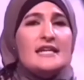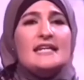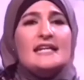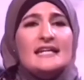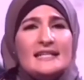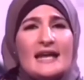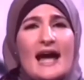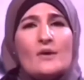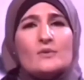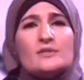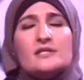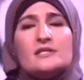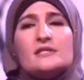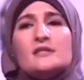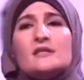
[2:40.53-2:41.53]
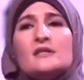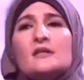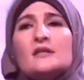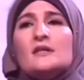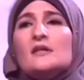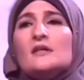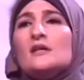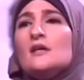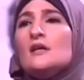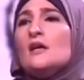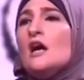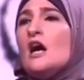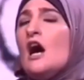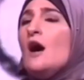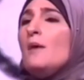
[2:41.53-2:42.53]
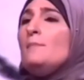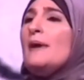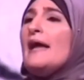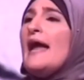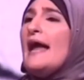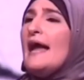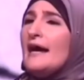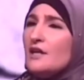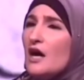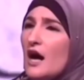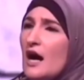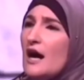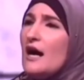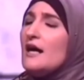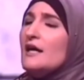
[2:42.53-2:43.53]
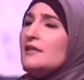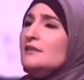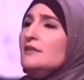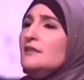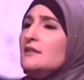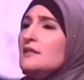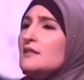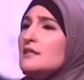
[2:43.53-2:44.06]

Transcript: he announced a ban on